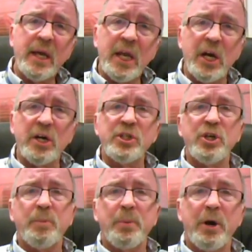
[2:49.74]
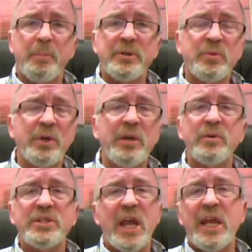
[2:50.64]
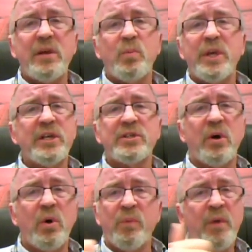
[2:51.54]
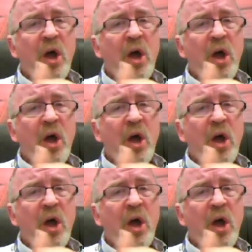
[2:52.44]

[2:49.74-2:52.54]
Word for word: Here is your purpose. When he was eight weeks old,